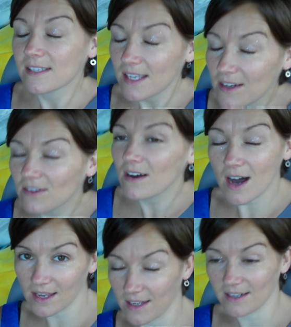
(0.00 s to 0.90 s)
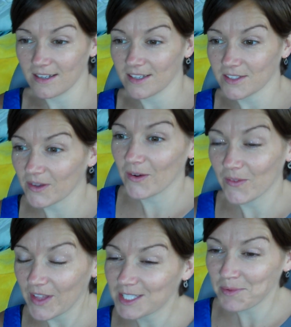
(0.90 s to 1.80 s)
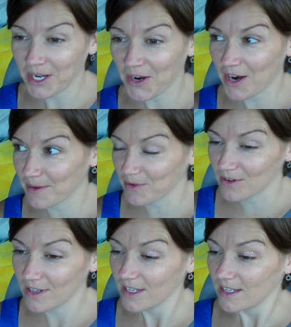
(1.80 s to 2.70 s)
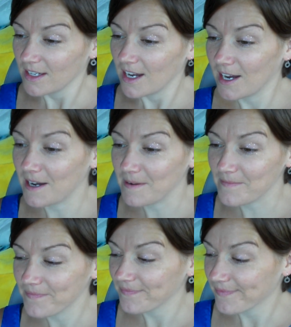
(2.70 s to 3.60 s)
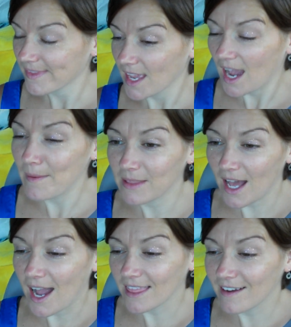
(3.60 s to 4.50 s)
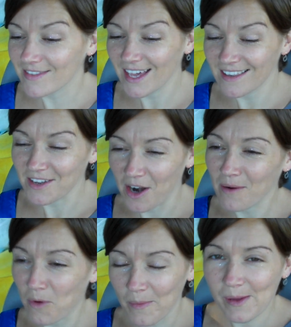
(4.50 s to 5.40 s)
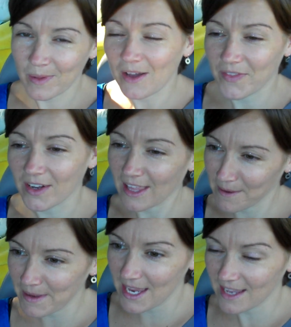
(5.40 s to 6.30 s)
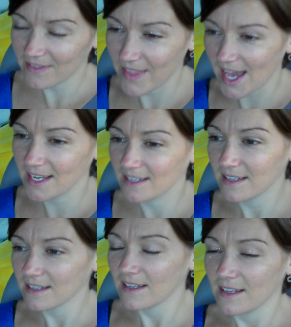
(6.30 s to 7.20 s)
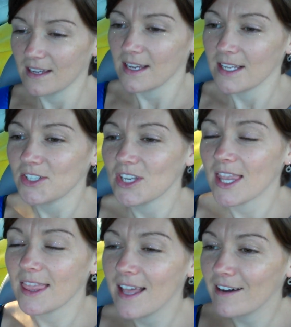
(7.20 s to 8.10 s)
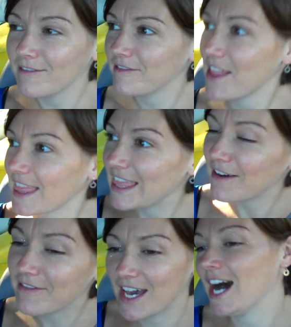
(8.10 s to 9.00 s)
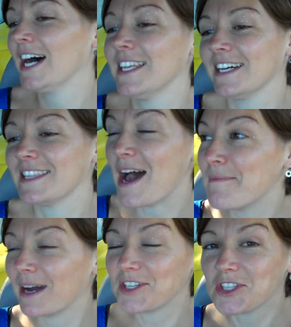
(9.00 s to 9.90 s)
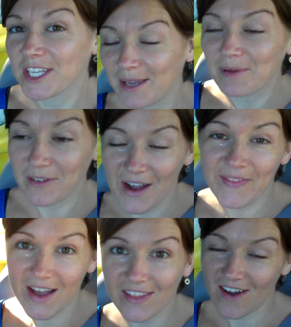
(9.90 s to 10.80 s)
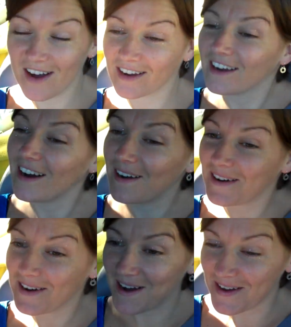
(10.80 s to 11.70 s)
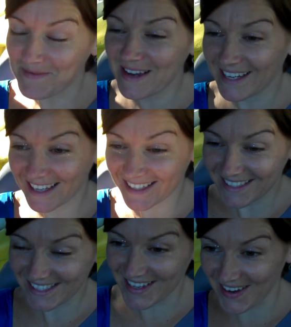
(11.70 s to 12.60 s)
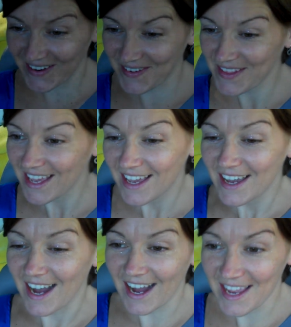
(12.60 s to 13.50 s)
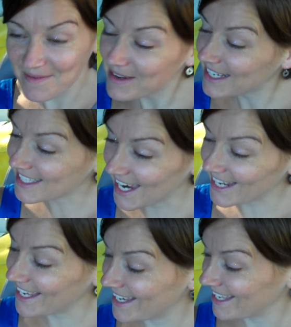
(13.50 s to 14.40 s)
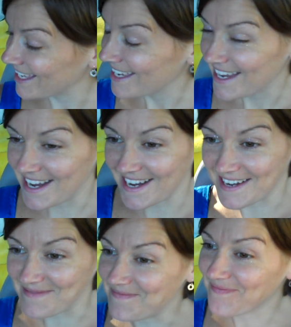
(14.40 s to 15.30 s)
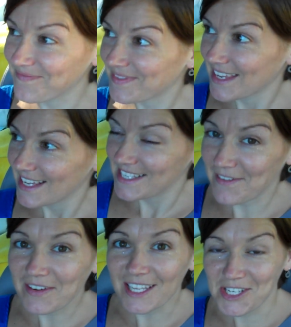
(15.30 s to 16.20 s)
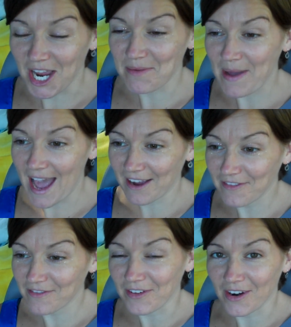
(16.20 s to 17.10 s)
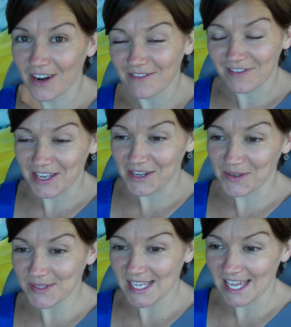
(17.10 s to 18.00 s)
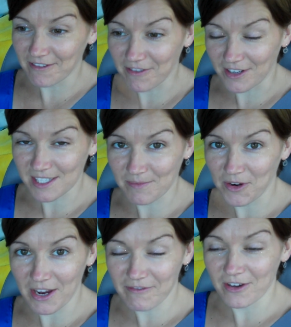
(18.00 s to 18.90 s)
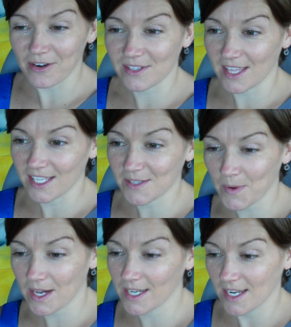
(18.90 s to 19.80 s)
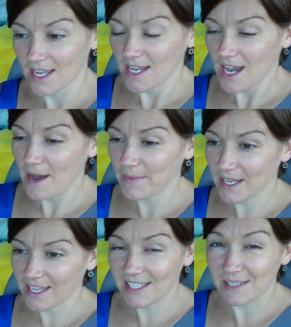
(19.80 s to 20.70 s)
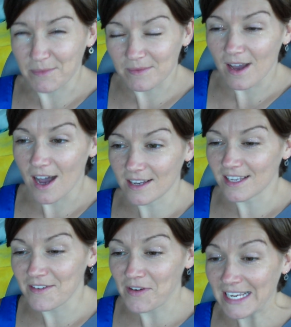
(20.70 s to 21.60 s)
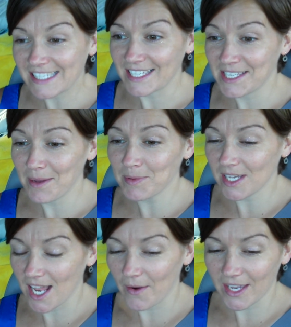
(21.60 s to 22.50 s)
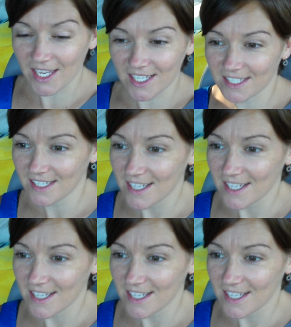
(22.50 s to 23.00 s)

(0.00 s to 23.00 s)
single Honda, so that's pretty incredible. Um, I love that there are more people out there like me that love love the Honda that much to keep it around that long. Um, so I am excited. Um, definitely check back for videos and for some great photos on this one. I'm going to get some uh, advice and tips on how I can